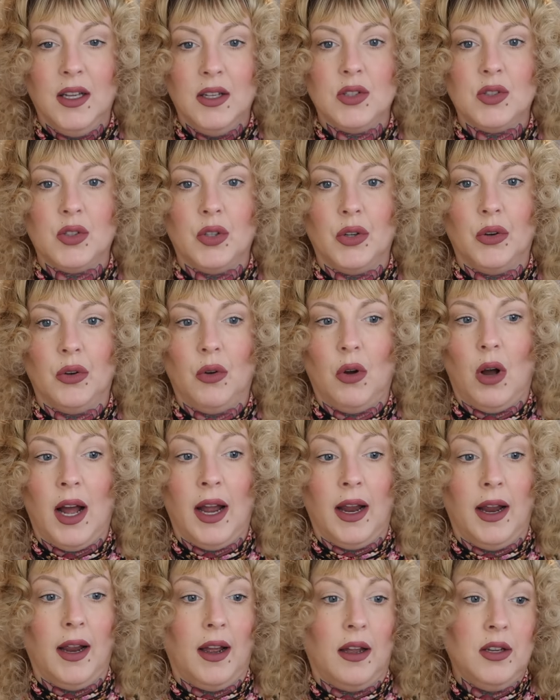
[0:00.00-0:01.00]
So
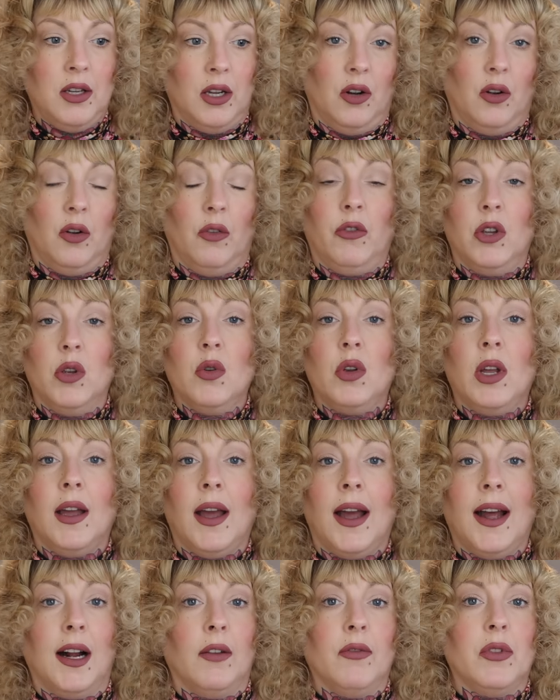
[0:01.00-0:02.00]
I, you know, if you
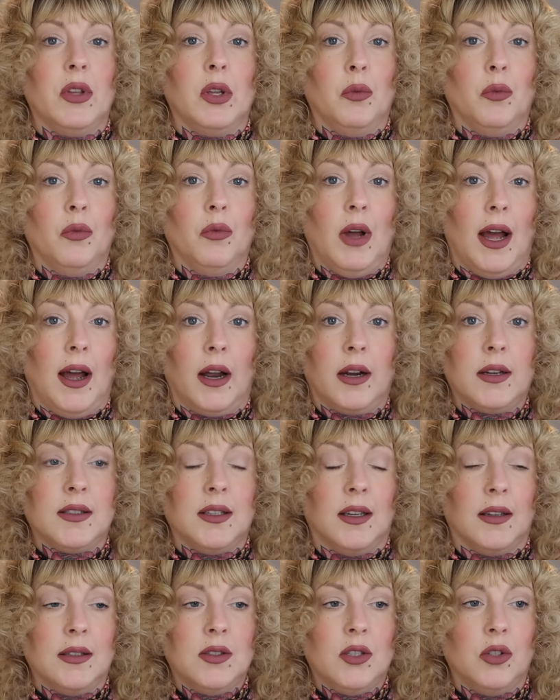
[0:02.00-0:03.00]
have the
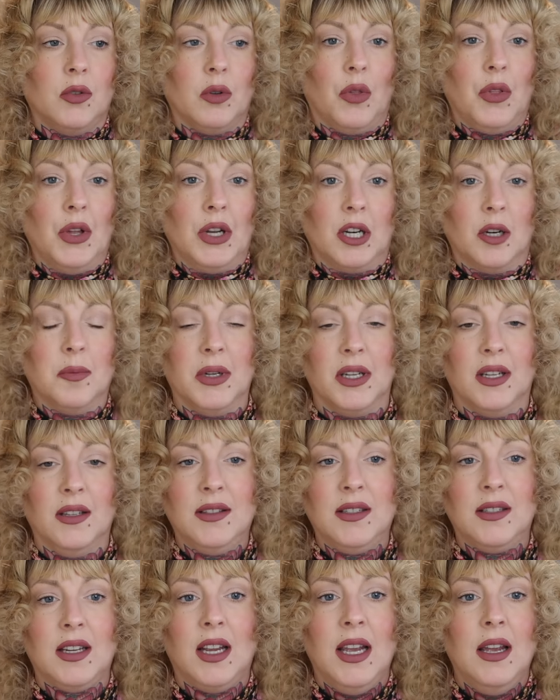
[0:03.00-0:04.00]
access to a
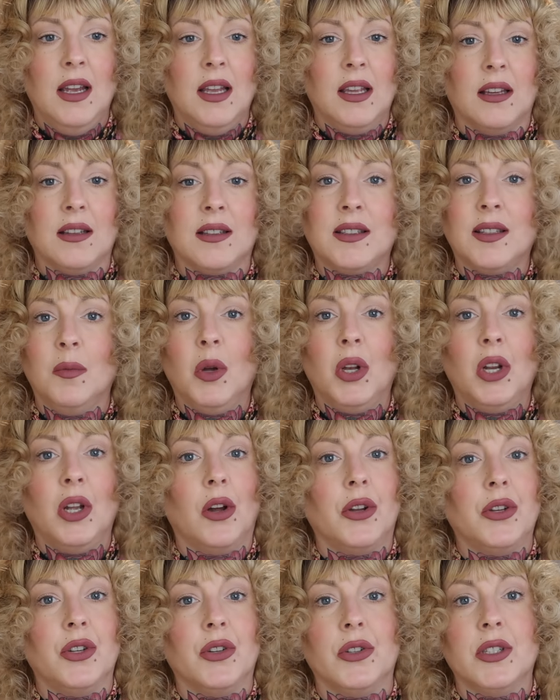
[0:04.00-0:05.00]
therapist, get somebody
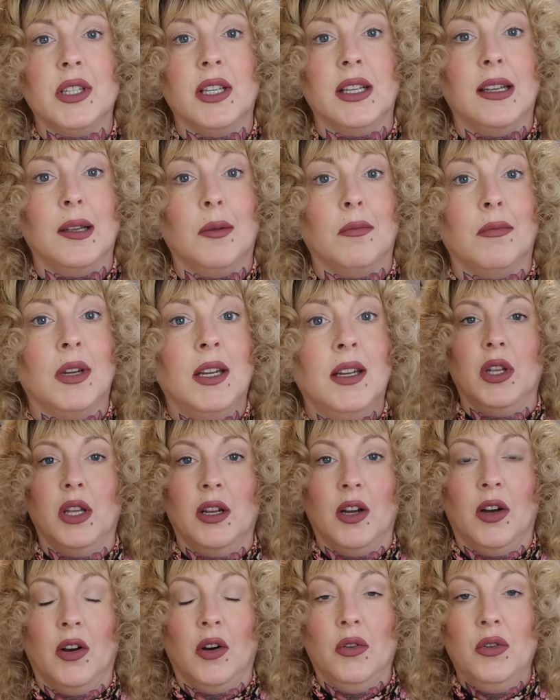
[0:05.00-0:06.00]
on your team, you
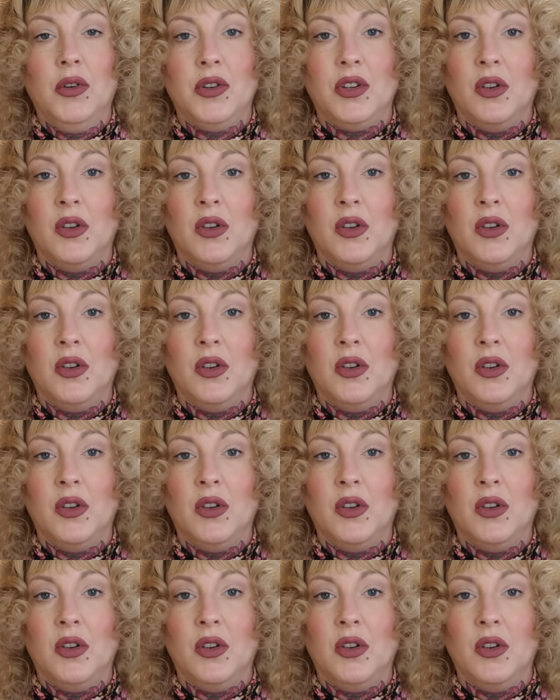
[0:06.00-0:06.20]
know?